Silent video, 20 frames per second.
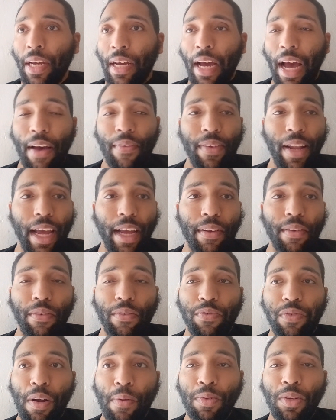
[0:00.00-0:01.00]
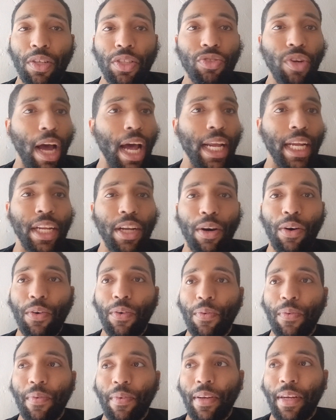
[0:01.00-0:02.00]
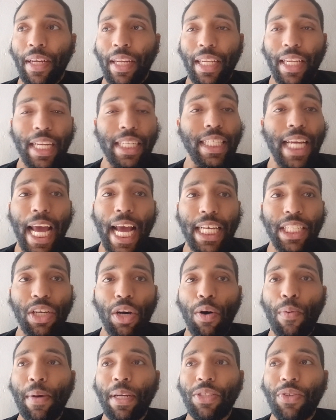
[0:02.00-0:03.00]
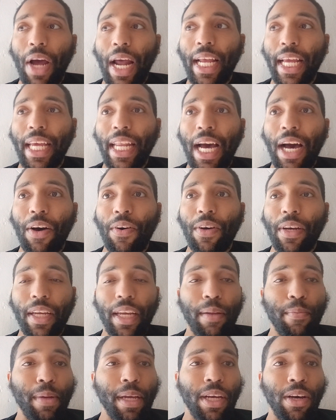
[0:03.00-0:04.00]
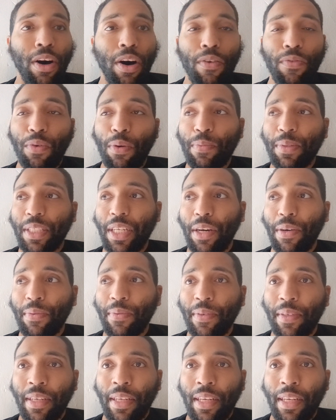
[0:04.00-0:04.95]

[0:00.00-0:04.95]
I feel like Fremd's gonna try to, you know, let his hands go a bit, try to get out, get a bit going for himself.